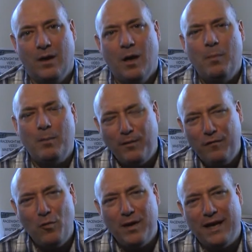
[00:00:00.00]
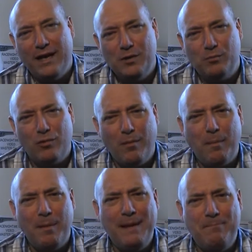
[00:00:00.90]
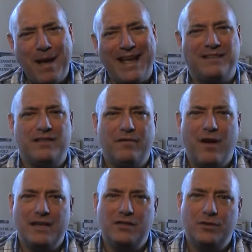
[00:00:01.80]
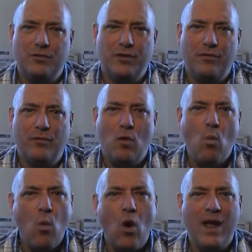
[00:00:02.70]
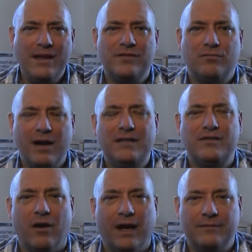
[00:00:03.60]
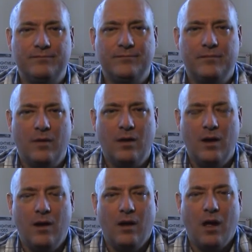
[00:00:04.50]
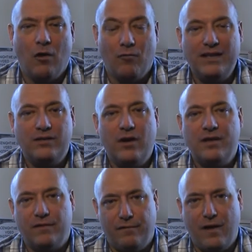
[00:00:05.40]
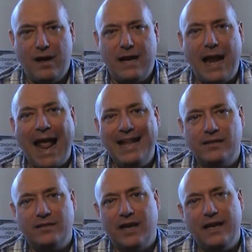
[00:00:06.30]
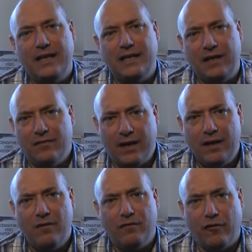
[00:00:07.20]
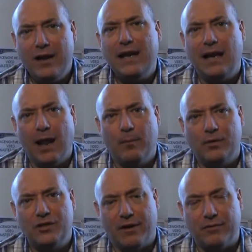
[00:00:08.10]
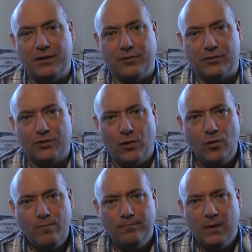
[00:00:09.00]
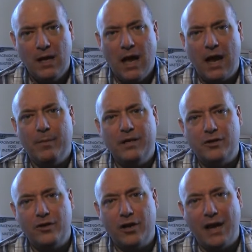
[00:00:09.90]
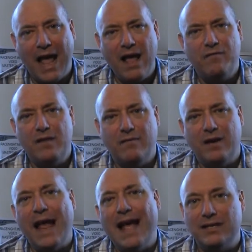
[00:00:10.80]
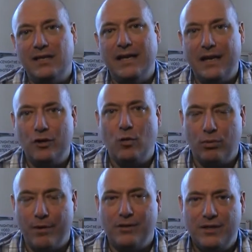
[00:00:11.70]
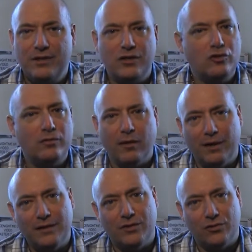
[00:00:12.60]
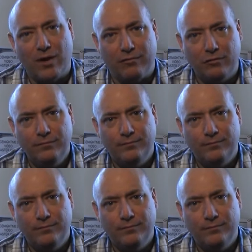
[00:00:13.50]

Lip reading: But before we begin, it's probably best if I actually talk you through what is a race night. A race night is a fun and entertaining event for any club, charity or school. It means that you can have the event actually at your premises and you don't need to travel.